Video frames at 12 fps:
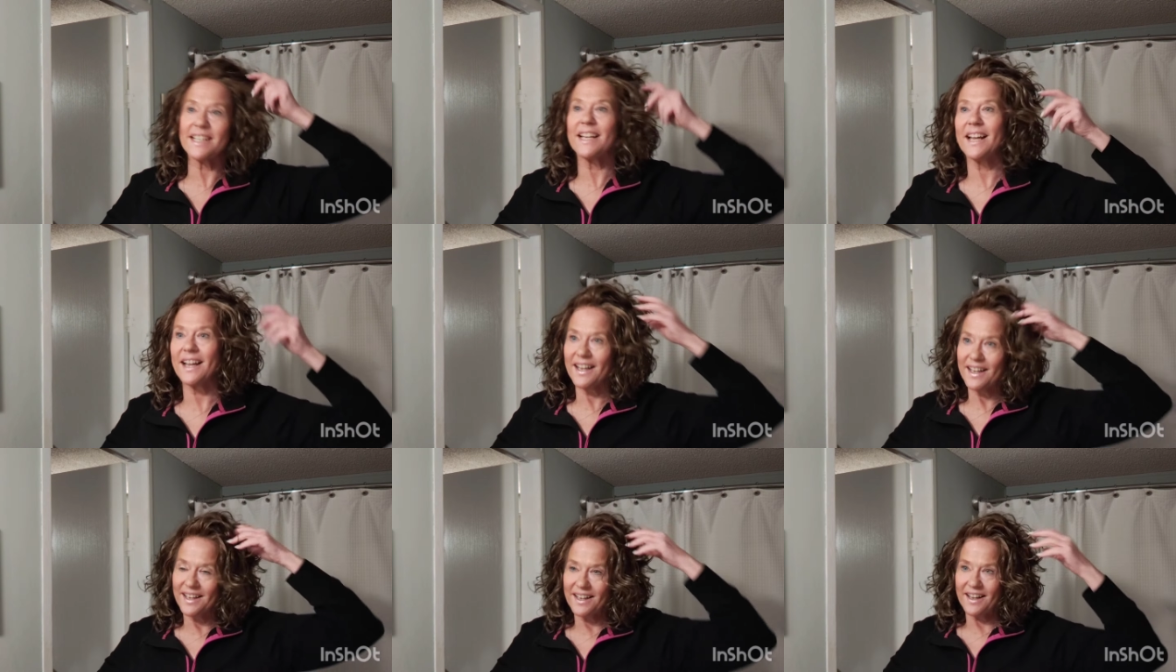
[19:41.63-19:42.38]
uh,
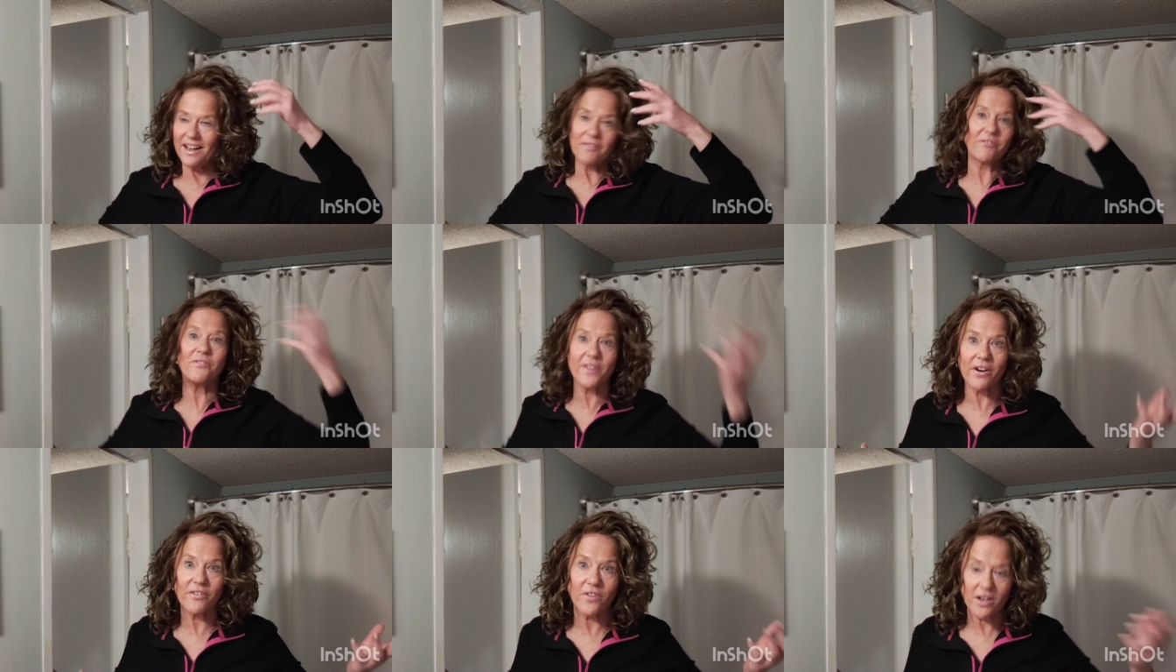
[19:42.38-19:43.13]

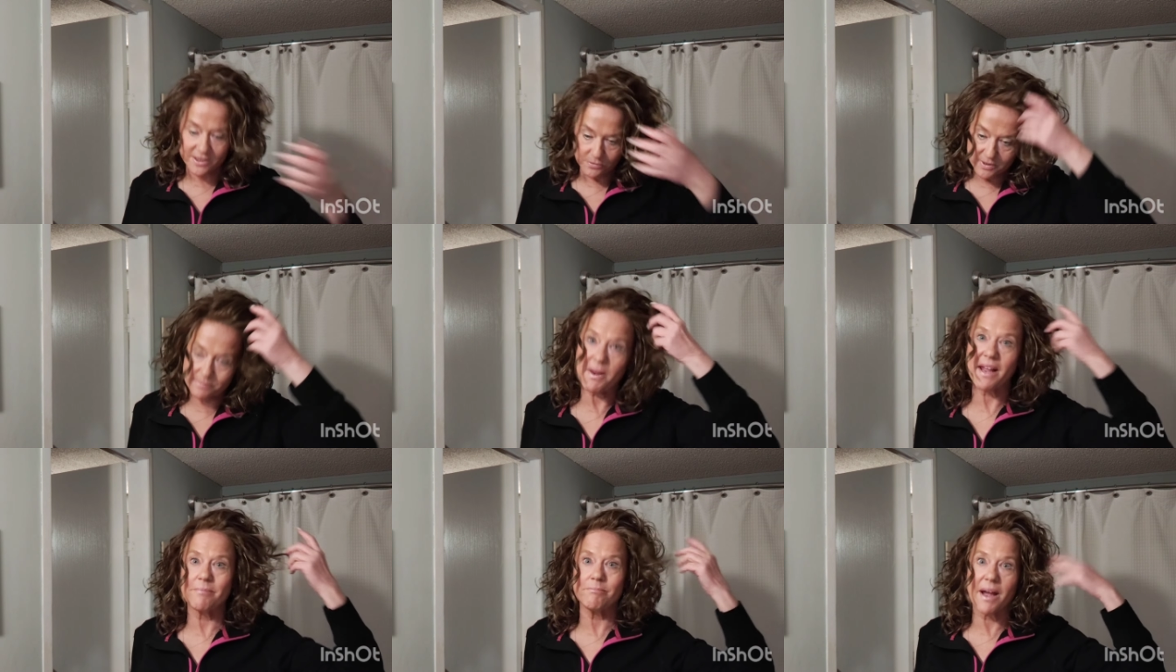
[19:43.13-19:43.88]
Farrah Fawcett was
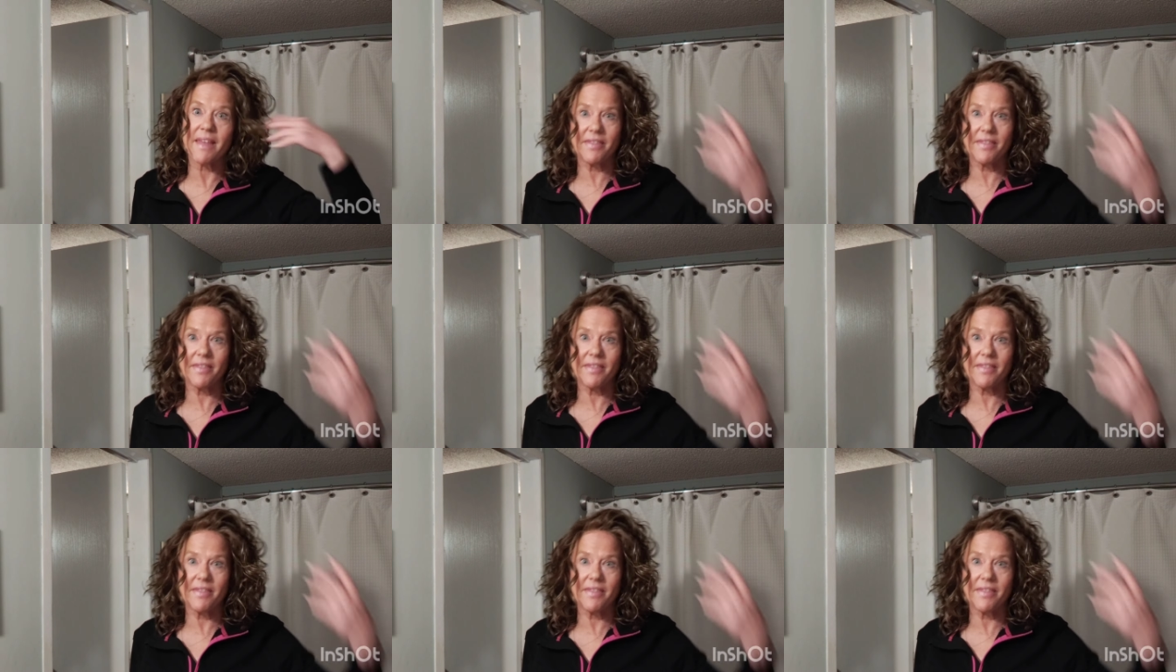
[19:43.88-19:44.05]
my, my